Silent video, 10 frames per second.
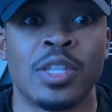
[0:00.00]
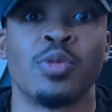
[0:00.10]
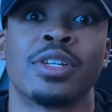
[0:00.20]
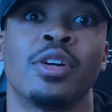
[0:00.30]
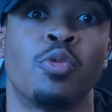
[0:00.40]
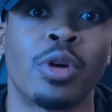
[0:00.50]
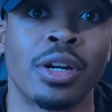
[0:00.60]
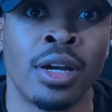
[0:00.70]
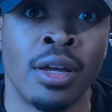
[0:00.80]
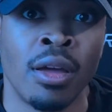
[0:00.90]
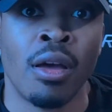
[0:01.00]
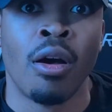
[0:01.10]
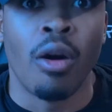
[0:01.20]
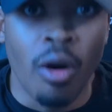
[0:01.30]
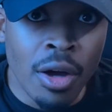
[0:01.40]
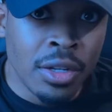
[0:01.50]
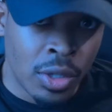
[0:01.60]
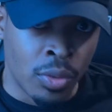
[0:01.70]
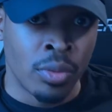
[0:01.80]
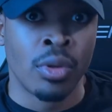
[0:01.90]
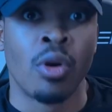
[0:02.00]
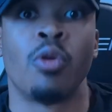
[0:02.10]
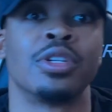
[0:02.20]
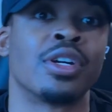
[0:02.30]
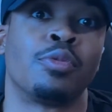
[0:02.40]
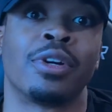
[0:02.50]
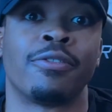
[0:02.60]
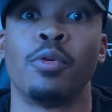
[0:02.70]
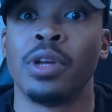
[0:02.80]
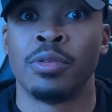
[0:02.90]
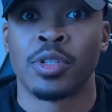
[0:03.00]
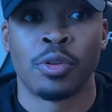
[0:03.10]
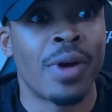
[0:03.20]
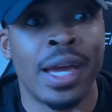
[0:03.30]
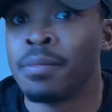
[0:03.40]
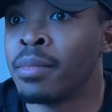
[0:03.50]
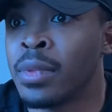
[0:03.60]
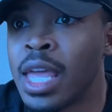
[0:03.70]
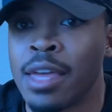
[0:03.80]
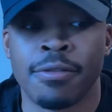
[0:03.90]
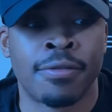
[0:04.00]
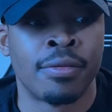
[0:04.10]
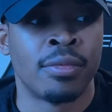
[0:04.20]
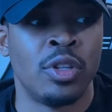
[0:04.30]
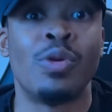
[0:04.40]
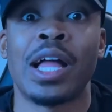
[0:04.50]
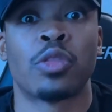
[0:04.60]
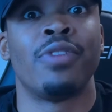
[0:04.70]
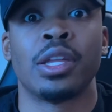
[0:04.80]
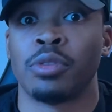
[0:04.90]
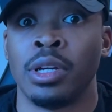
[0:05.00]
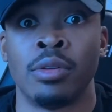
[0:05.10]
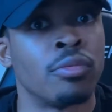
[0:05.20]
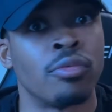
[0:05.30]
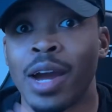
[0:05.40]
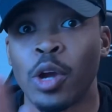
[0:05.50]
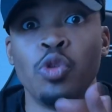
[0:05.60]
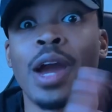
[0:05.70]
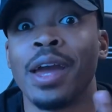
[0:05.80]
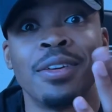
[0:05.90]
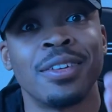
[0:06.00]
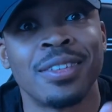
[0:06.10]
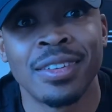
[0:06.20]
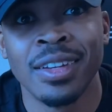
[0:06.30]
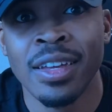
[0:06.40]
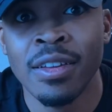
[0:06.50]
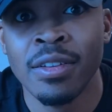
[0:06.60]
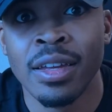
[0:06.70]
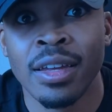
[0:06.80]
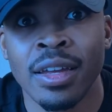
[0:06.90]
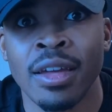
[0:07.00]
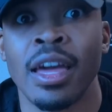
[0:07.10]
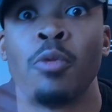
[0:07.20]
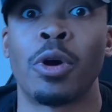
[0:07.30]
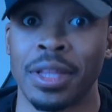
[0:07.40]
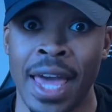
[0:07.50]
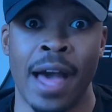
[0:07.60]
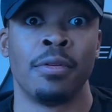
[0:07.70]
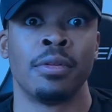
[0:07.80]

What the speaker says: So it's going to work on you or it's going to work for you. So great if you got the victory, right? Hooray. It worked out.